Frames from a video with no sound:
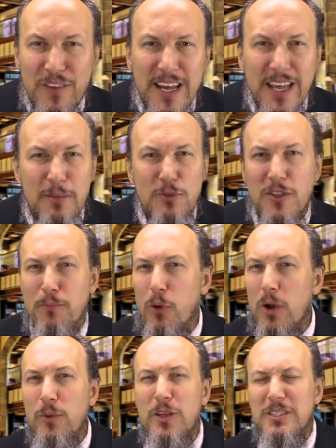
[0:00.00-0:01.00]
in him to the
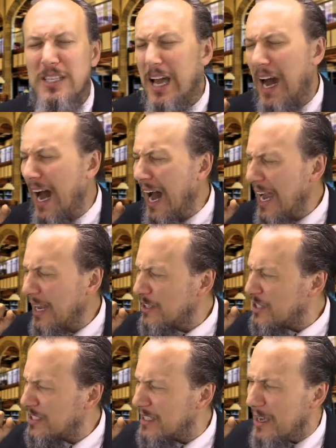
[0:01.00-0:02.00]
point where you say, I
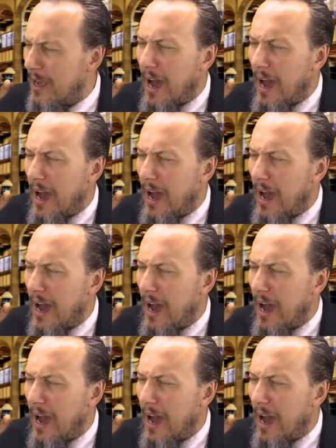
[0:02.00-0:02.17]
just...